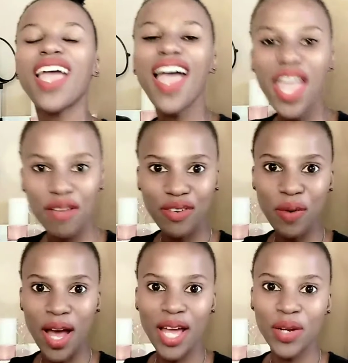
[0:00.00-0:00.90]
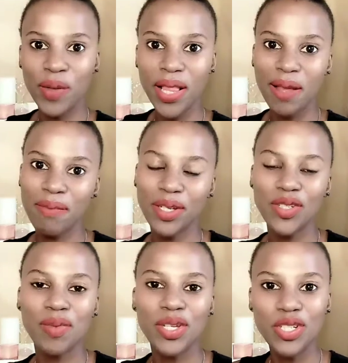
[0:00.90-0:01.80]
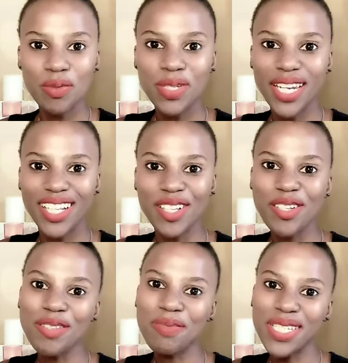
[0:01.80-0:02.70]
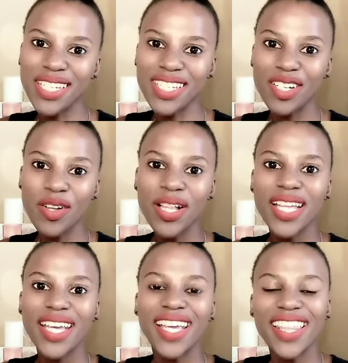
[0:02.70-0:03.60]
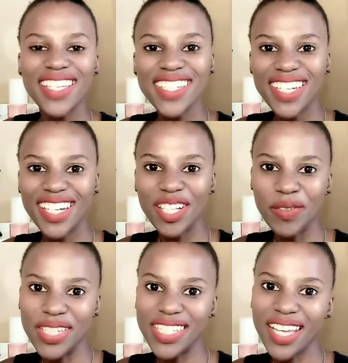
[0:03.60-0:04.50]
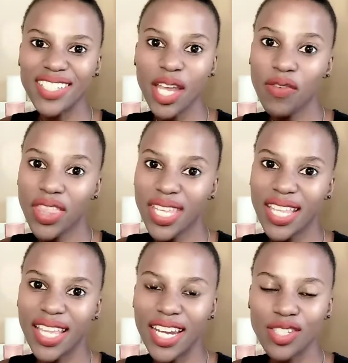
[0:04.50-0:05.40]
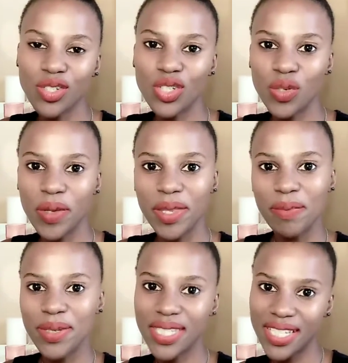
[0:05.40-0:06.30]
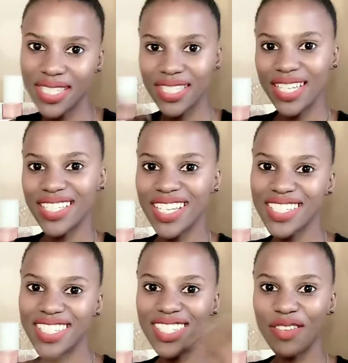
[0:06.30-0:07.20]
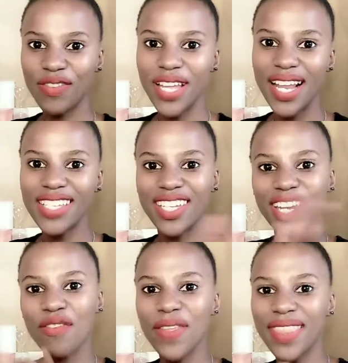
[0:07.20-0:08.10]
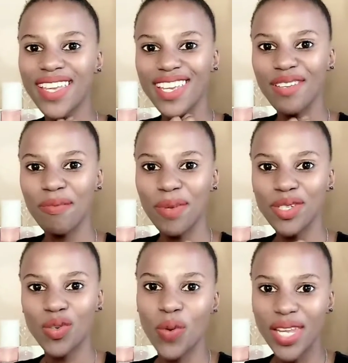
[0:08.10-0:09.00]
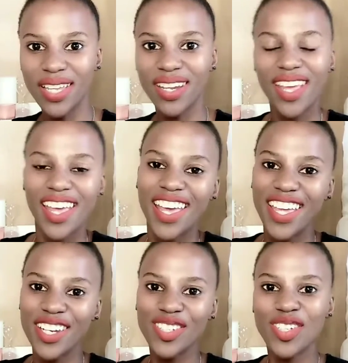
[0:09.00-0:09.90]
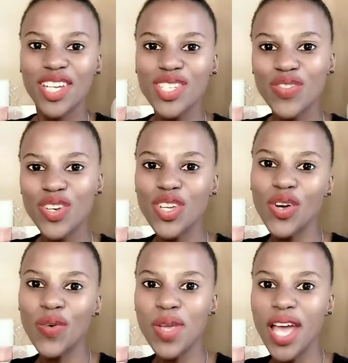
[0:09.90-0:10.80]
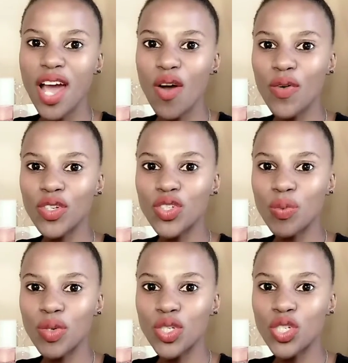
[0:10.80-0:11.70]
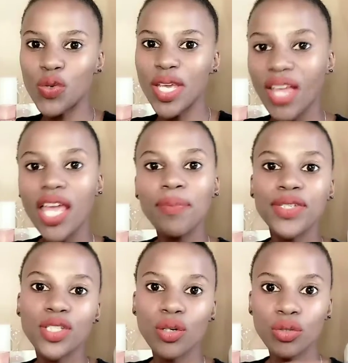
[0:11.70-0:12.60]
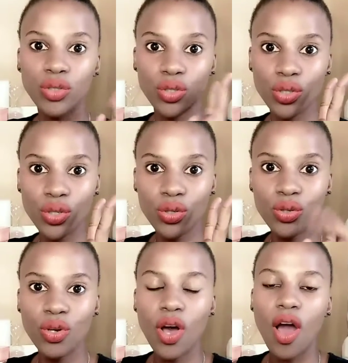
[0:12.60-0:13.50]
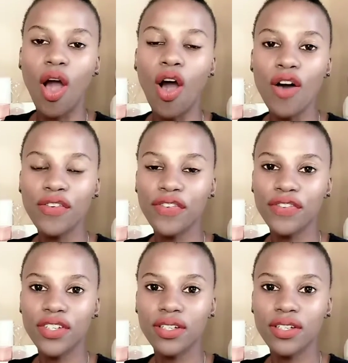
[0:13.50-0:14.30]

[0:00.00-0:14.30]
Hi everyone, welcome back to my YouTube channel called Business and All. In this channel, we discuss everything that has to do with the business, the successes, the failures, and everything in between. And in today's video, we are going to be doing episode 2 of